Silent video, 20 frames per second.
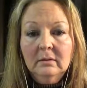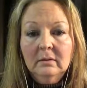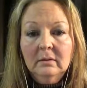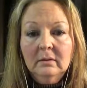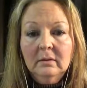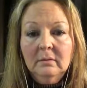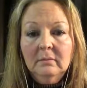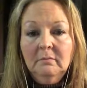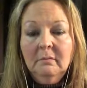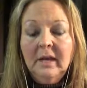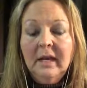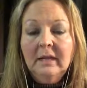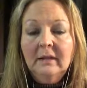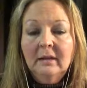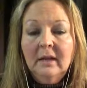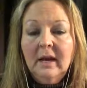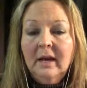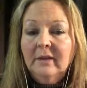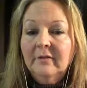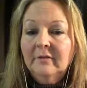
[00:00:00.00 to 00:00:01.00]
may
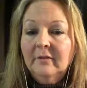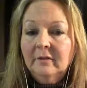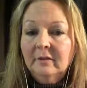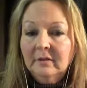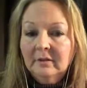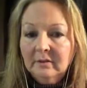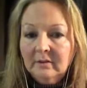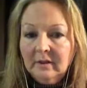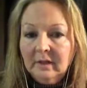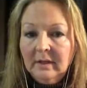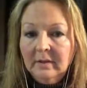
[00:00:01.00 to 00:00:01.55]
lie for the same